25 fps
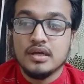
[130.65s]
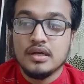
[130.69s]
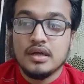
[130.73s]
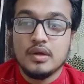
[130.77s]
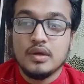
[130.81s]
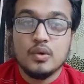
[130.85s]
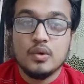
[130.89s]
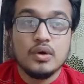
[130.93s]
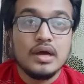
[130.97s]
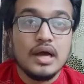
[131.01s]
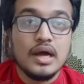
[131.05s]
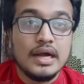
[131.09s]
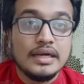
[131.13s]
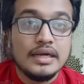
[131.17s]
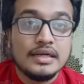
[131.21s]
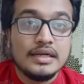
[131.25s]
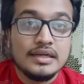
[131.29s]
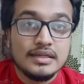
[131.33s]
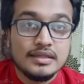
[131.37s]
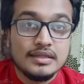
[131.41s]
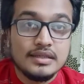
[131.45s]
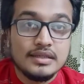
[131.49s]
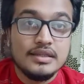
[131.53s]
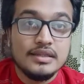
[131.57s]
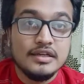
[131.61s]
you know, guide
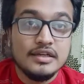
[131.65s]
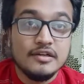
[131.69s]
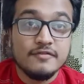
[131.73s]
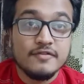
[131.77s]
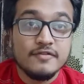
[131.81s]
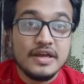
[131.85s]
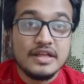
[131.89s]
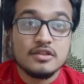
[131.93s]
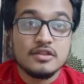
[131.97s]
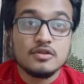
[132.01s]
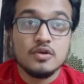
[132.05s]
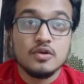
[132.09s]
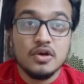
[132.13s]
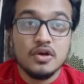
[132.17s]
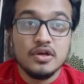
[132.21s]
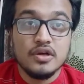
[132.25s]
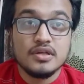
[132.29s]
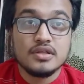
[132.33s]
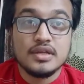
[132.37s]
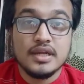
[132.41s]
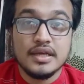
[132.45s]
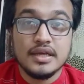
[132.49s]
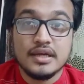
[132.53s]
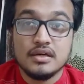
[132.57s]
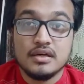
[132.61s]
the defense
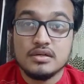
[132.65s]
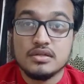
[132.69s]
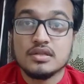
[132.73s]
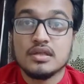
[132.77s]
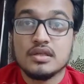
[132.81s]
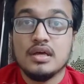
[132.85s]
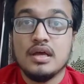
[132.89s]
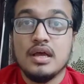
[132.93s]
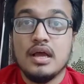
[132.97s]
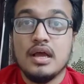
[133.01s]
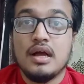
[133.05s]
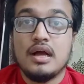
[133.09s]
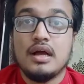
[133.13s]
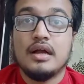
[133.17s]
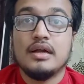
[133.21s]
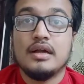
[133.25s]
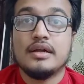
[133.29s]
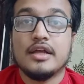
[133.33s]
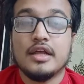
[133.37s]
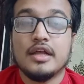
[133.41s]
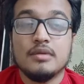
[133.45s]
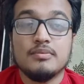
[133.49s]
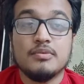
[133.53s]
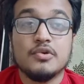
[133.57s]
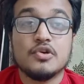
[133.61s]
lawyers like us and
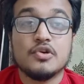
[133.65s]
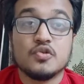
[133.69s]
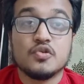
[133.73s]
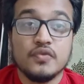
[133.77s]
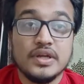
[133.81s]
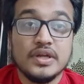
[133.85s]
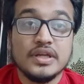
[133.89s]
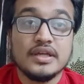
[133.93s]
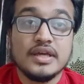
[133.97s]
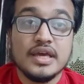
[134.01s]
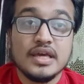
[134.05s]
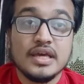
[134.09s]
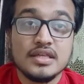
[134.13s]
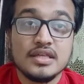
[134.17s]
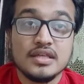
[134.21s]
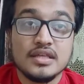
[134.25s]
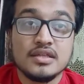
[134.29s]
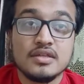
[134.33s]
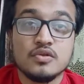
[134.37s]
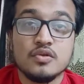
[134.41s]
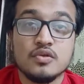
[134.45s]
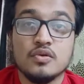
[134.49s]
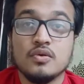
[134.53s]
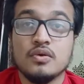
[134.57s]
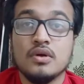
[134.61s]
help us to win cases.
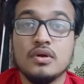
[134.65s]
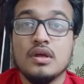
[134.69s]
So